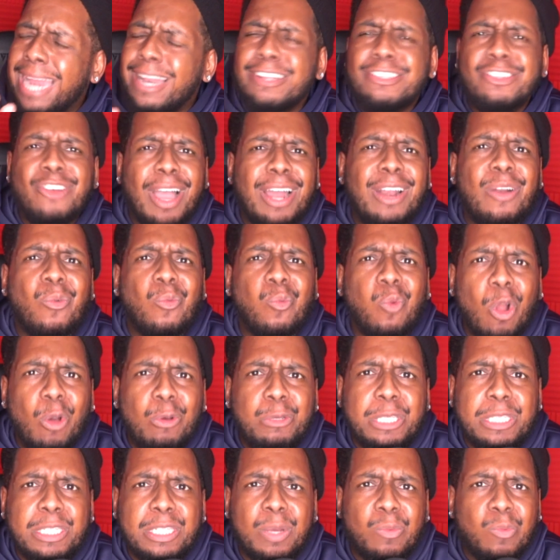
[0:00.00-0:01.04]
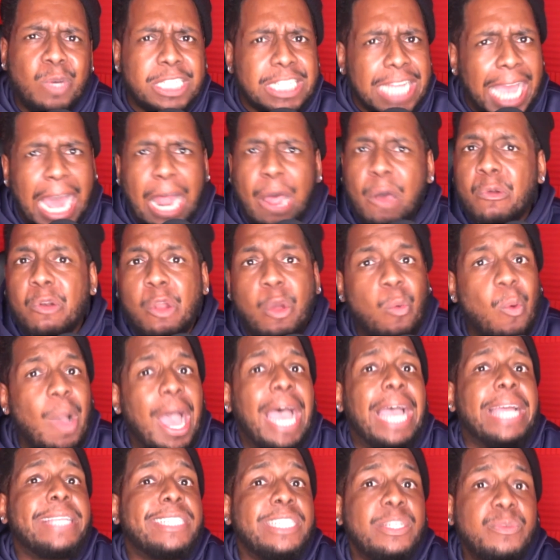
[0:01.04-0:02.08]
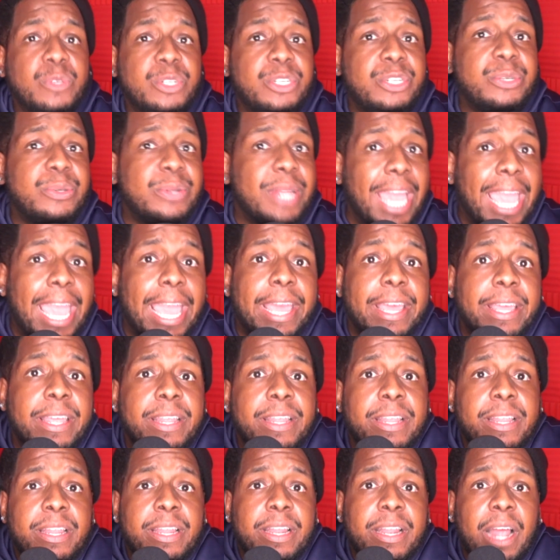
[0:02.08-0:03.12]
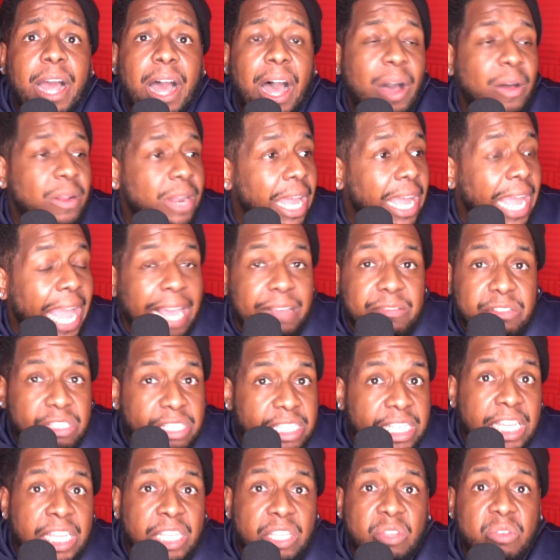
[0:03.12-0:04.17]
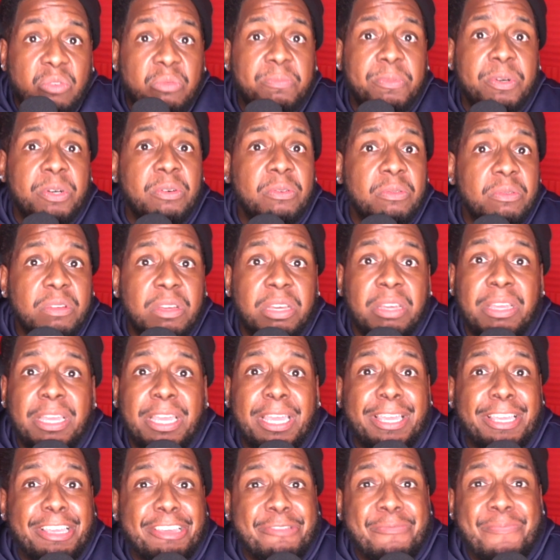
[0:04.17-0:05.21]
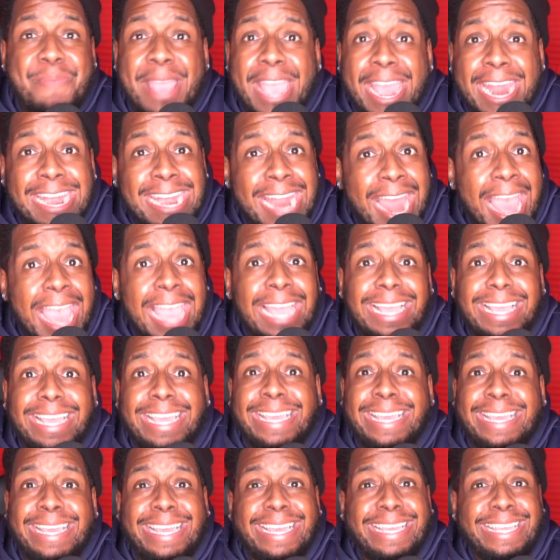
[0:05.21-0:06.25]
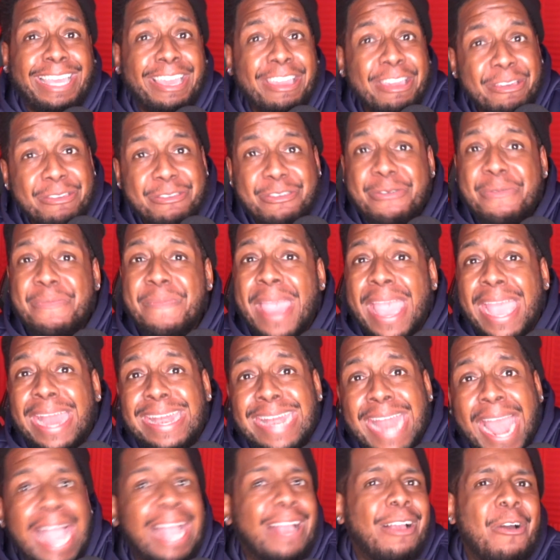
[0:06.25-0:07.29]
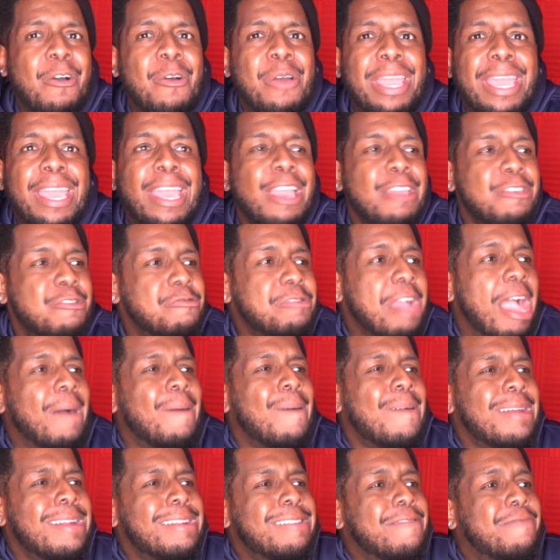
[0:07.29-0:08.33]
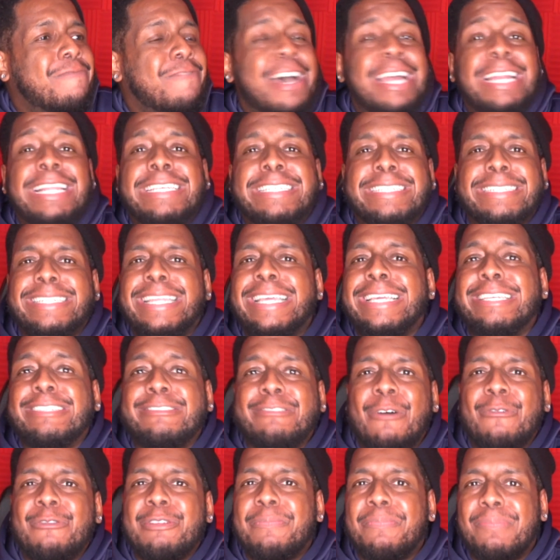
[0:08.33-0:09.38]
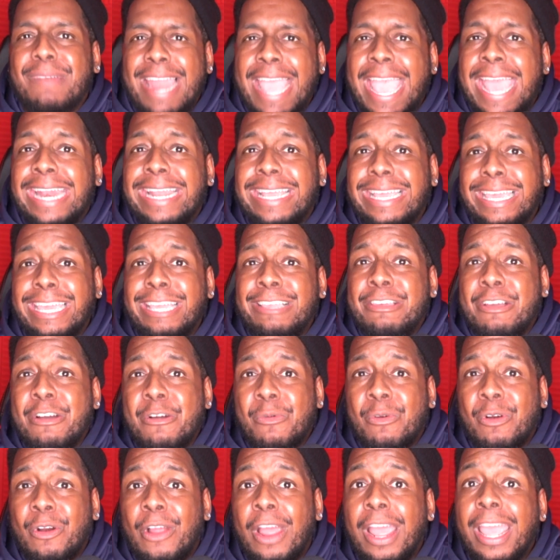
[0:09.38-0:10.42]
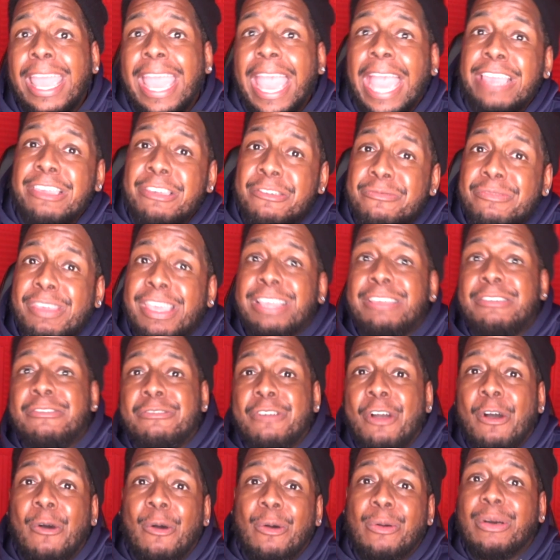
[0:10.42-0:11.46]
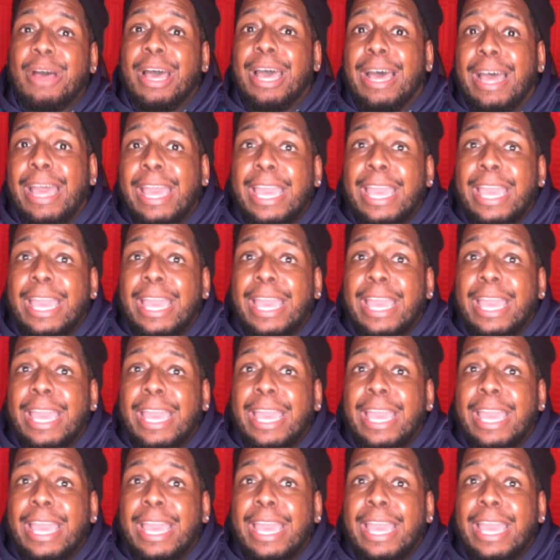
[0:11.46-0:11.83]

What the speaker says: of trying to roast him, which I don't know why she would do that. I was like, have you seen you, boo? You better not. You better not go in. You got one of the funniest niggas on the planet in your room, and you think you go